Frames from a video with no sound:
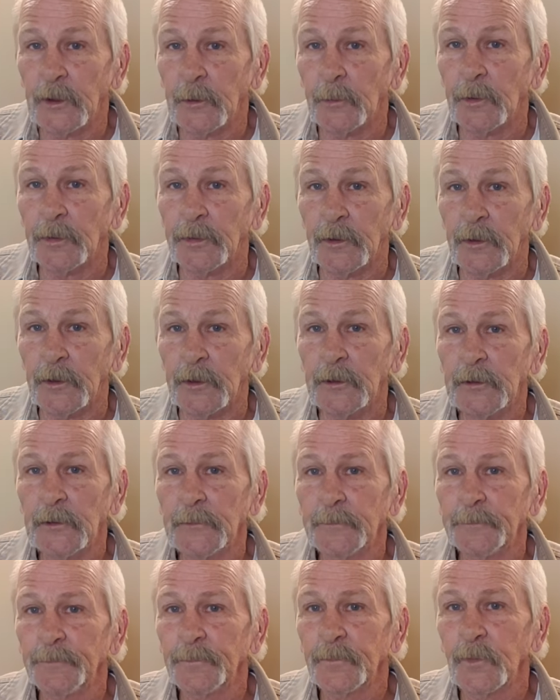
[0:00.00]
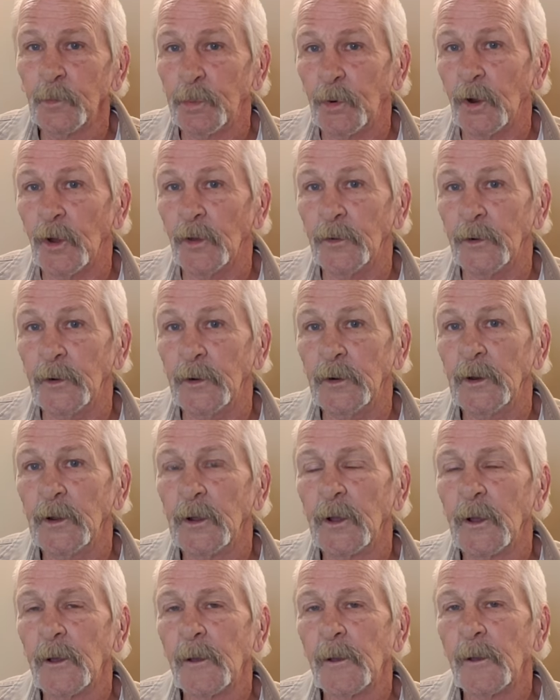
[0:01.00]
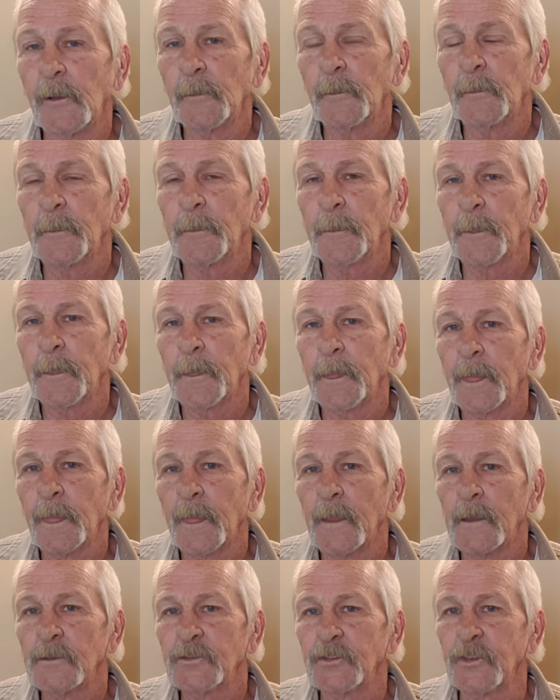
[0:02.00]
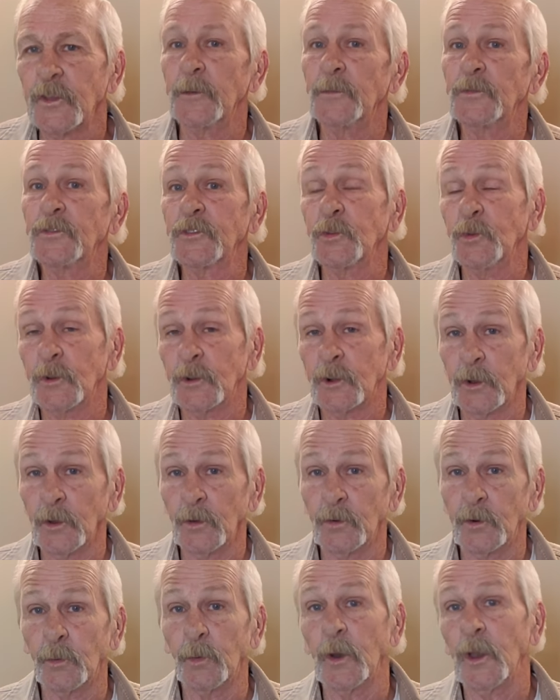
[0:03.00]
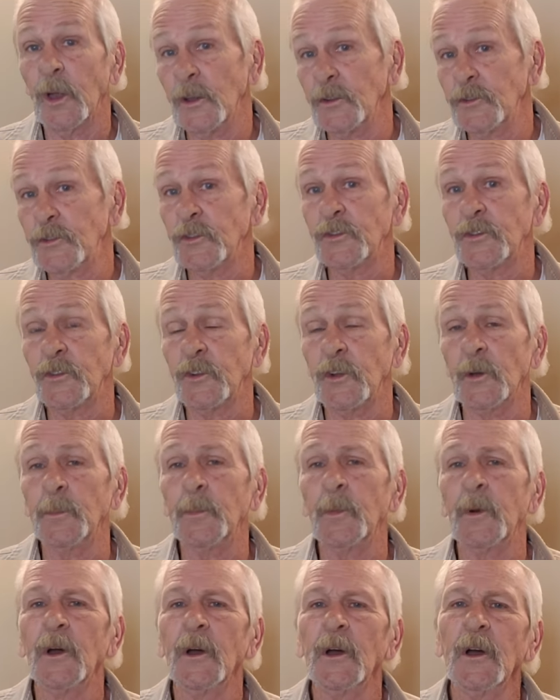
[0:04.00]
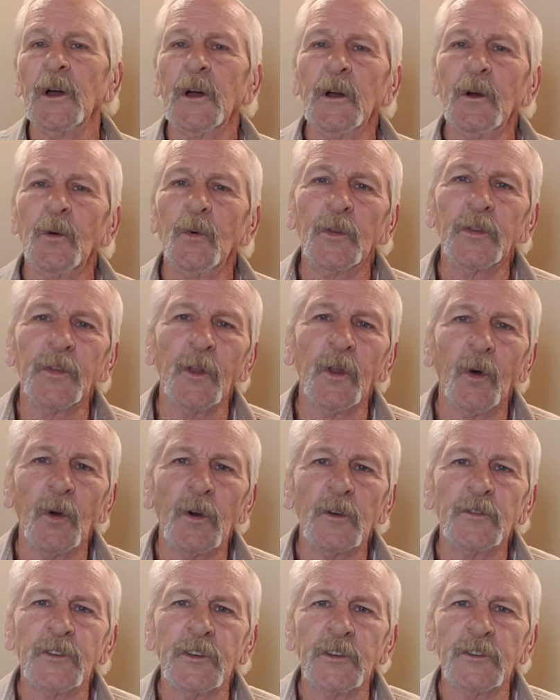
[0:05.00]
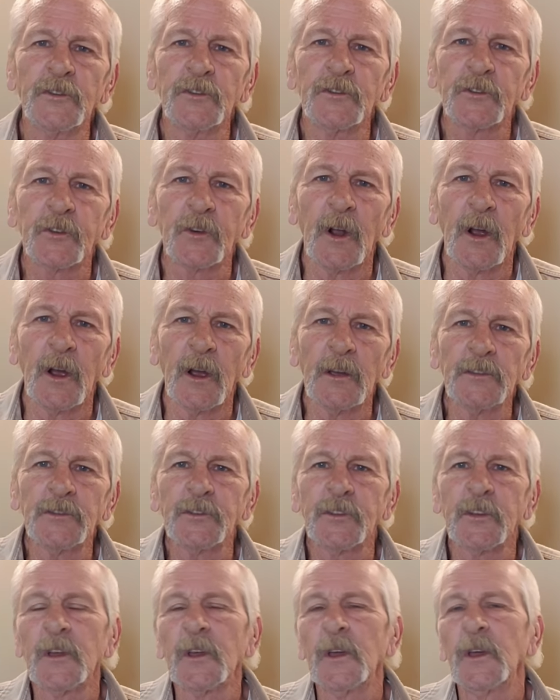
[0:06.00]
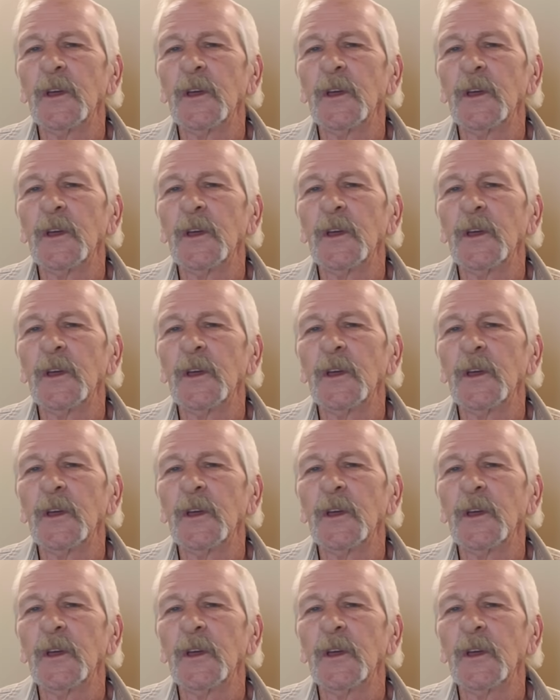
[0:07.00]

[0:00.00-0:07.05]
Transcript: Timothy, the brother, seems to include a relationship with the Lord Jesus Christ,